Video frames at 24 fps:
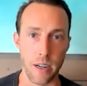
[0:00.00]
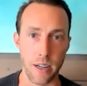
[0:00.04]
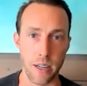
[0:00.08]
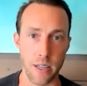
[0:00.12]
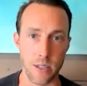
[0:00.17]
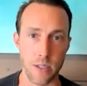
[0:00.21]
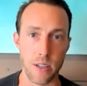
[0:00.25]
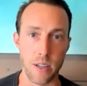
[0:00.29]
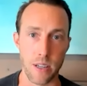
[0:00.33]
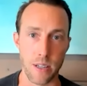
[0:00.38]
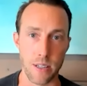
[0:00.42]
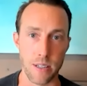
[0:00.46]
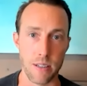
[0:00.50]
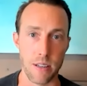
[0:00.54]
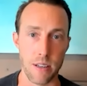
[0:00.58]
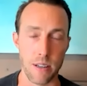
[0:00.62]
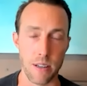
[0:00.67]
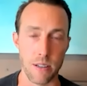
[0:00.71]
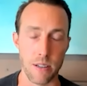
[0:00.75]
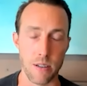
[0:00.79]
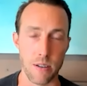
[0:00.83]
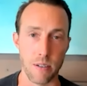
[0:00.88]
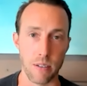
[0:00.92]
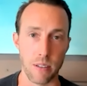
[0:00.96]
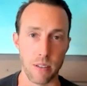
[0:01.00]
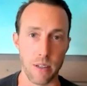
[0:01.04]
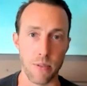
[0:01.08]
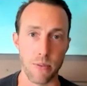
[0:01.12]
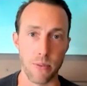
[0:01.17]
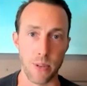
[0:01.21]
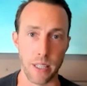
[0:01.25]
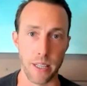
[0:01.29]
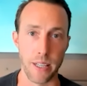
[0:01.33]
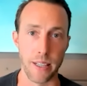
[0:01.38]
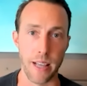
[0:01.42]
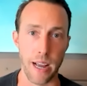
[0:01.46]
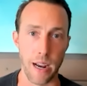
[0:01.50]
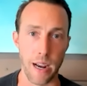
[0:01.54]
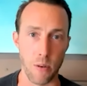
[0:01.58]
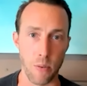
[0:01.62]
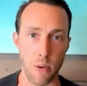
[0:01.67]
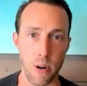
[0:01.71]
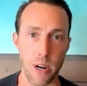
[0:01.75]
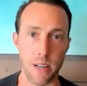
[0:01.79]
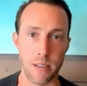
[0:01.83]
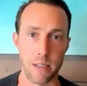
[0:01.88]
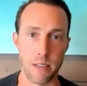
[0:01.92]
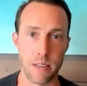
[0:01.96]
is certainly feeling that
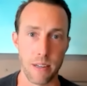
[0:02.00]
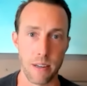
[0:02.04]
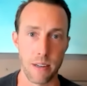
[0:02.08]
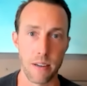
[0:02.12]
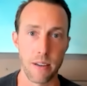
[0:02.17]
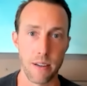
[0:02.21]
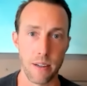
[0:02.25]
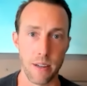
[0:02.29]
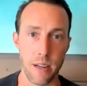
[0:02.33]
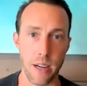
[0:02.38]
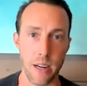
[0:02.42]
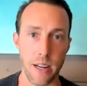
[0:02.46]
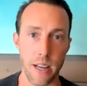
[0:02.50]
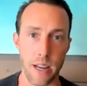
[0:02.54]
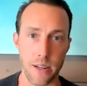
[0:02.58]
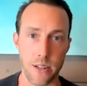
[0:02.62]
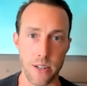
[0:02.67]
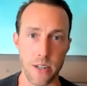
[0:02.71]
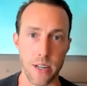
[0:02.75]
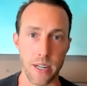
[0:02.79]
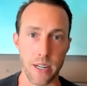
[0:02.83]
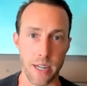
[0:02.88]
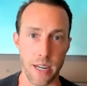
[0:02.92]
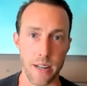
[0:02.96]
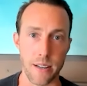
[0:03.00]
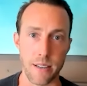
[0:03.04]
risk and hedging